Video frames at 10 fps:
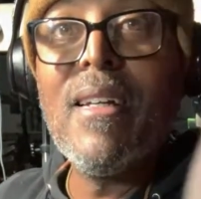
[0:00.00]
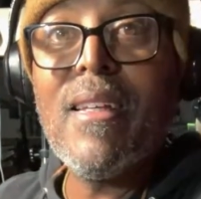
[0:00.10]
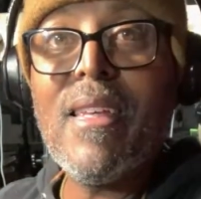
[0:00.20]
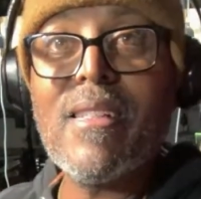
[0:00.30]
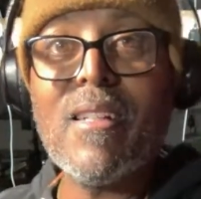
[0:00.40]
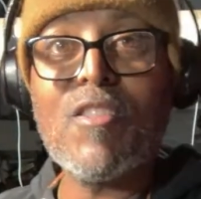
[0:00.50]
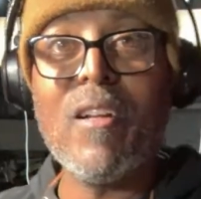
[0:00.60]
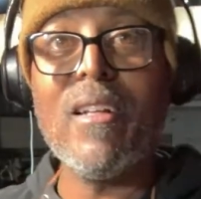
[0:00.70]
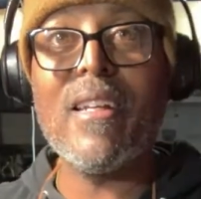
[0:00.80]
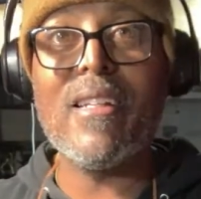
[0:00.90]
he's
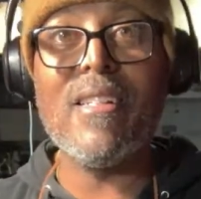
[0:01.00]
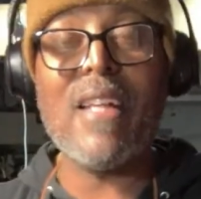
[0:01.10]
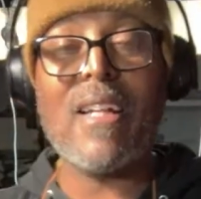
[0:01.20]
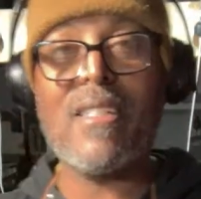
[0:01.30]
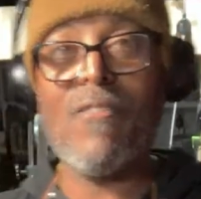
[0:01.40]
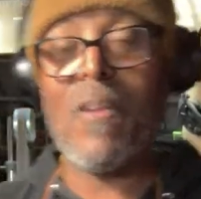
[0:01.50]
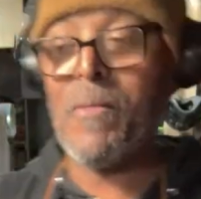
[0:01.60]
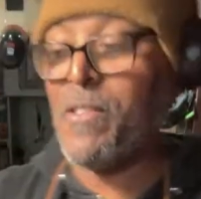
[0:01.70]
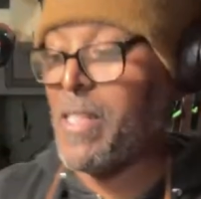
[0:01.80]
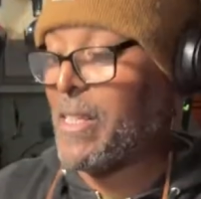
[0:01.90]
Australian and he's actually
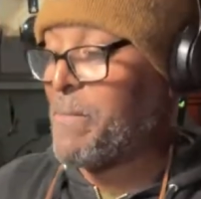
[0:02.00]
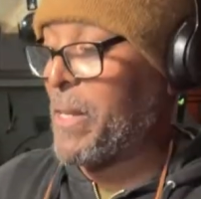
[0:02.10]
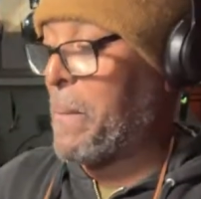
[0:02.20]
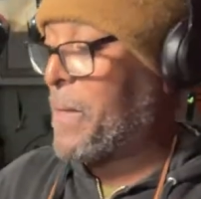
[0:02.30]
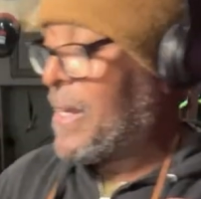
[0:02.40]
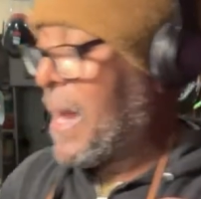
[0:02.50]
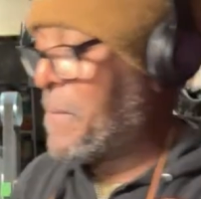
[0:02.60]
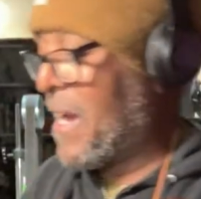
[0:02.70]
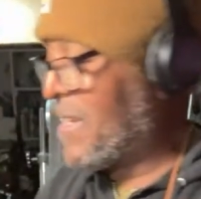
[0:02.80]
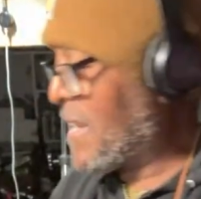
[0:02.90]
from New Zealand, but I'm
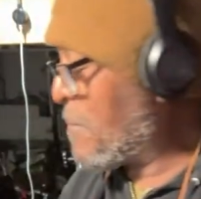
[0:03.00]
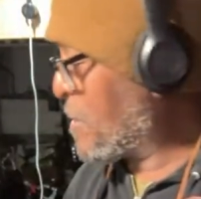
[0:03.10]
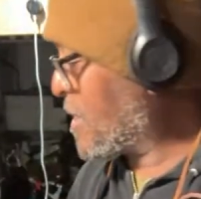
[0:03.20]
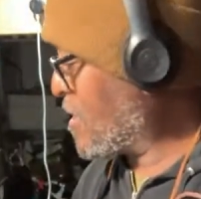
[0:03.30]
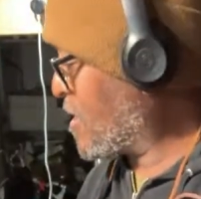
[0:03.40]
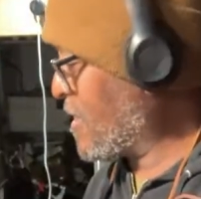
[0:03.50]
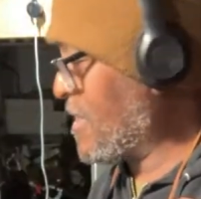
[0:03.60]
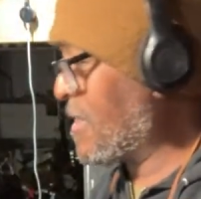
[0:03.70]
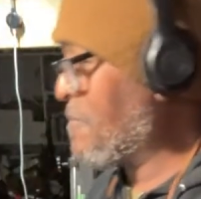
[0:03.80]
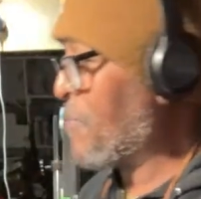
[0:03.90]
99% sure
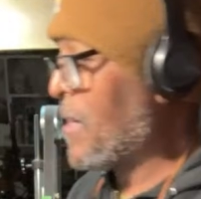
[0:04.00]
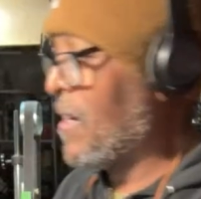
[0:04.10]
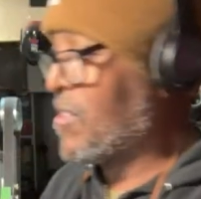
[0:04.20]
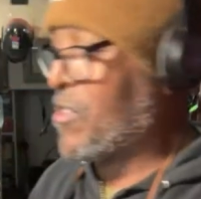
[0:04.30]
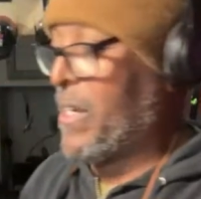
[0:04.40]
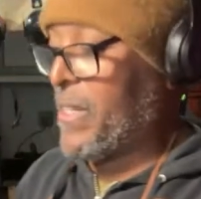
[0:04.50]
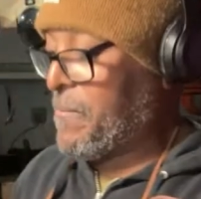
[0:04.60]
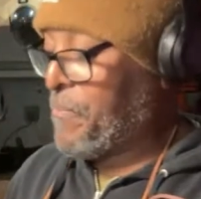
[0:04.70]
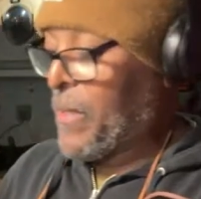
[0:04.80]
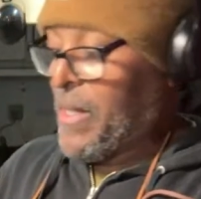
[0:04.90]
he's Australian.